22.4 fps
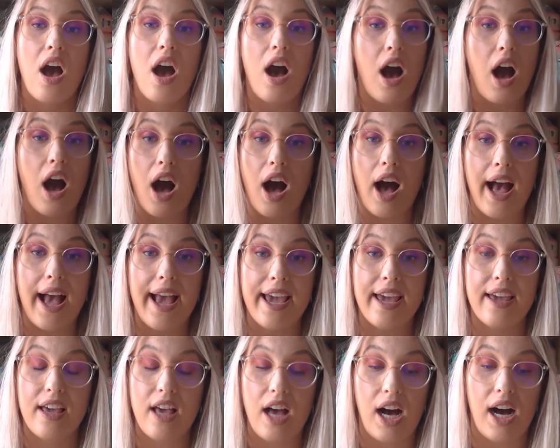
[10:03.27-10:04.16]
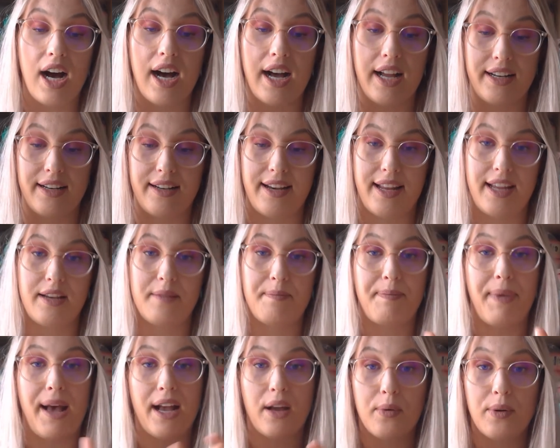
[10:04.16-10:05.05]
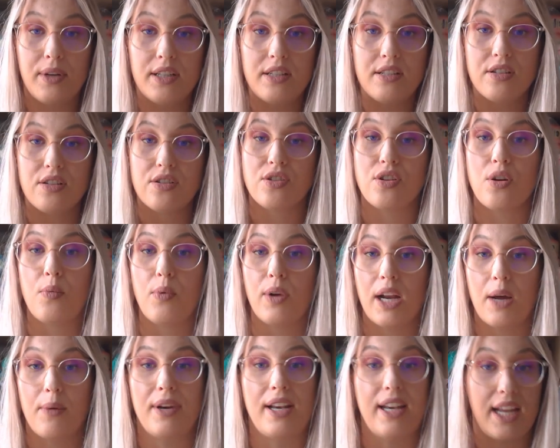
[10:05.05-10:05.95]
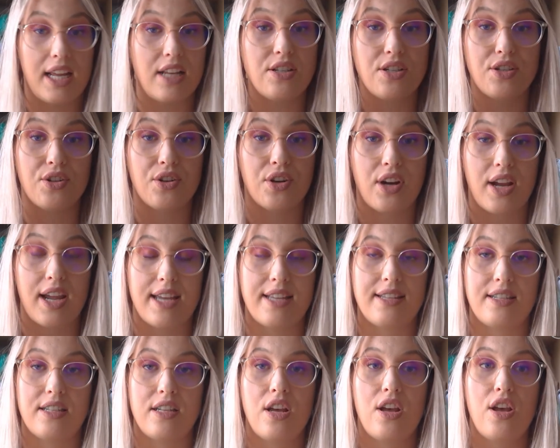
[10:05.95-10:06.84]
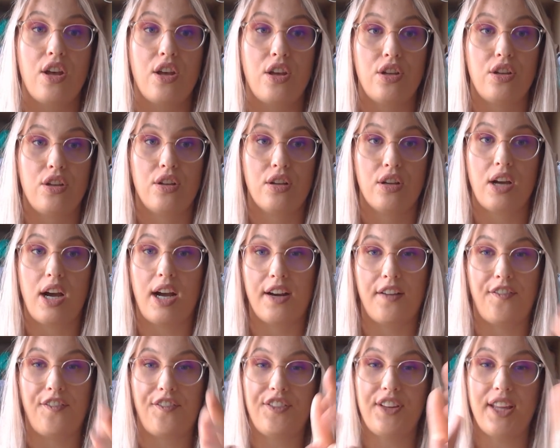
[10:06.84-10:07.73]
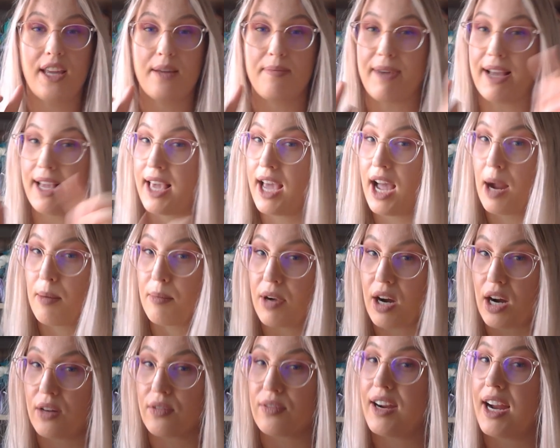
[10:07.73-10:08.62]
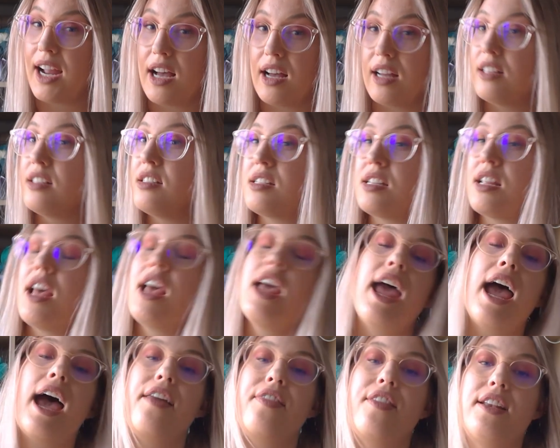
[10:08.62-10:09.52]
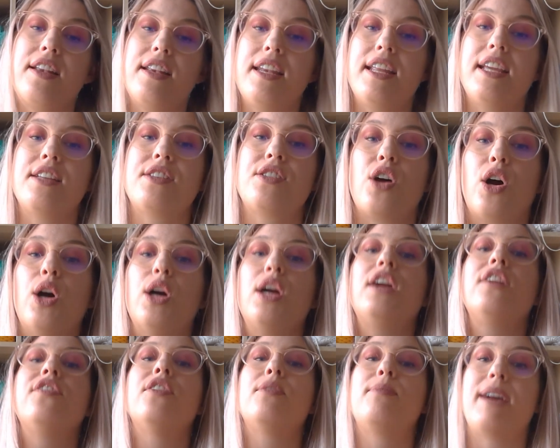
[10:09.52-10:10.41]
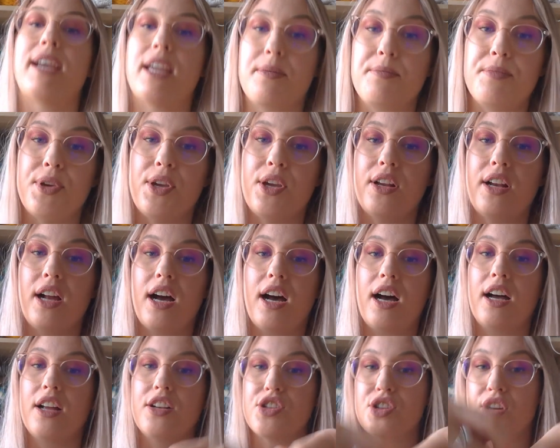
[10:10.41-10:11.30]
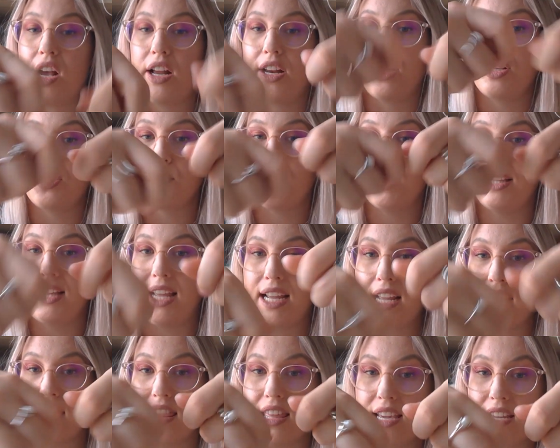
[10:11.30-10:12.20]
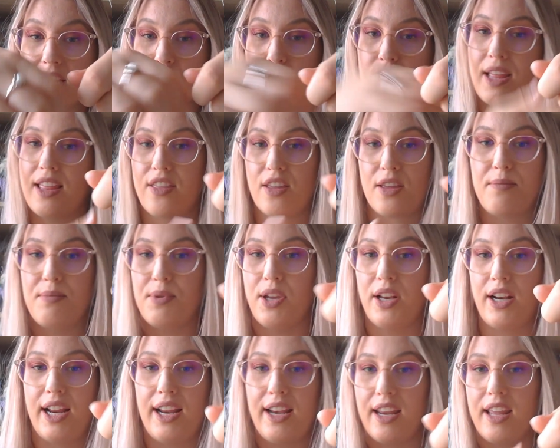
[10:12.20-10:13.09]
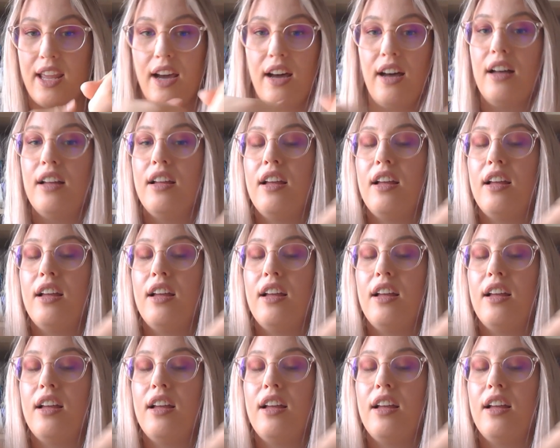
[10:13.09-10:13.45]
I can't knit backwards. So what I would need to do is kind of flick my camera around and then knit over my computer, trying to do it like this, with like the computer in here,